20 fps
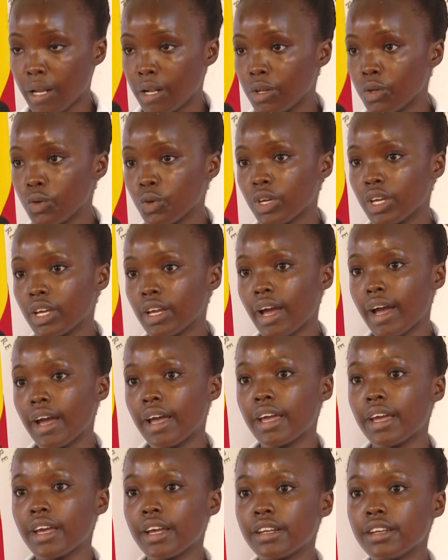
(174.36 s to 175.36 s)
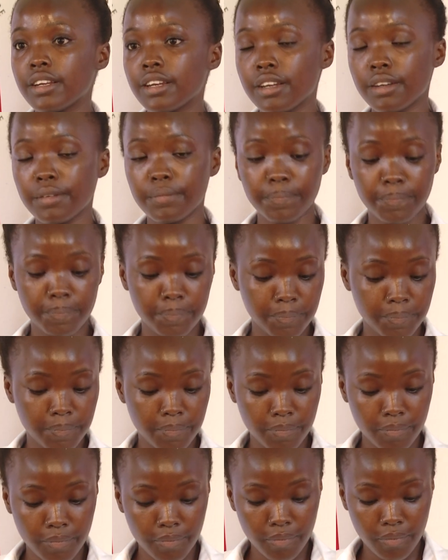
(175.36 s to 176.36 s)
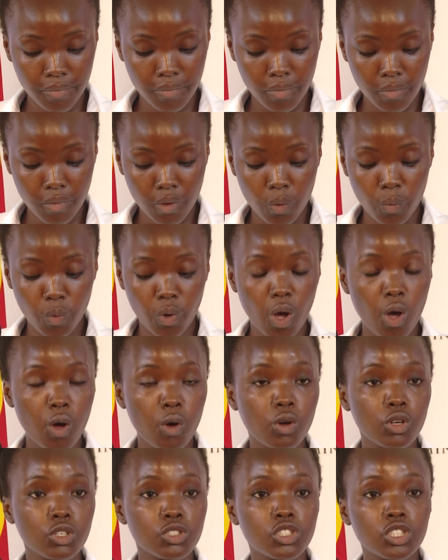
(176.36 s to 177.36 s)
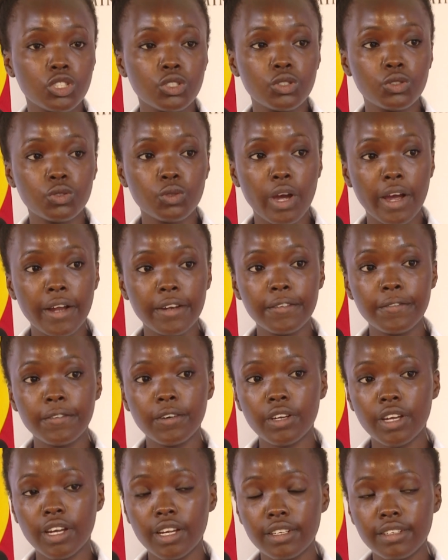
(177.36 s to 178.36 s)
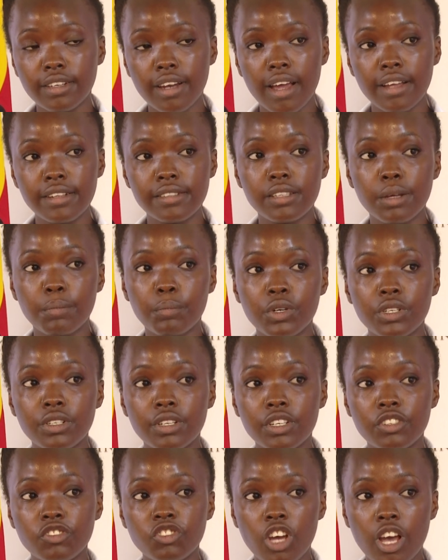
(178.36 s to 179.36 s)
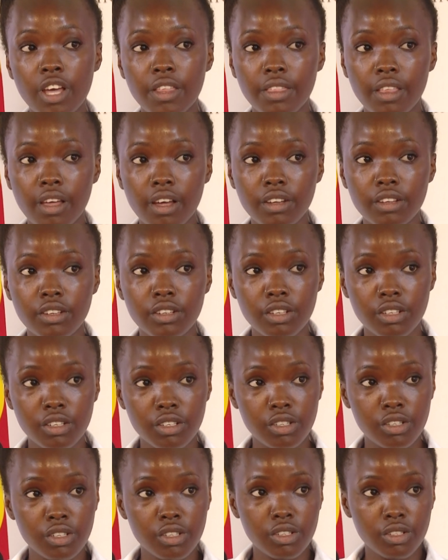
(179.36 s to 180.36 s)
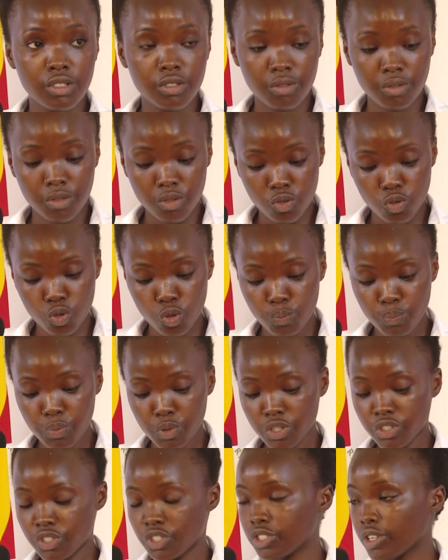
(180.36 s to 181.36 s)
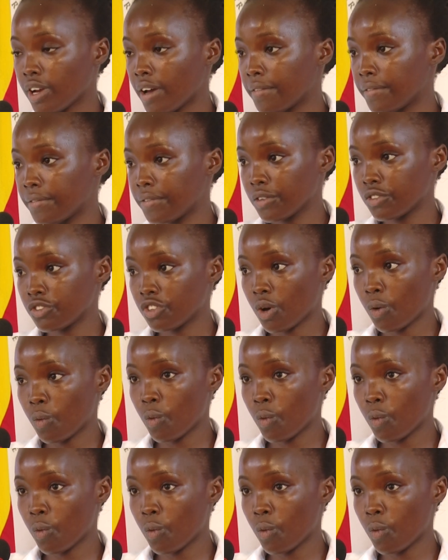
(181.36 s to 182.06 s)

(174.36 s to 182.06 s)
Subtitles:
Looking ahead, we all continue to advocate and support each other to push a future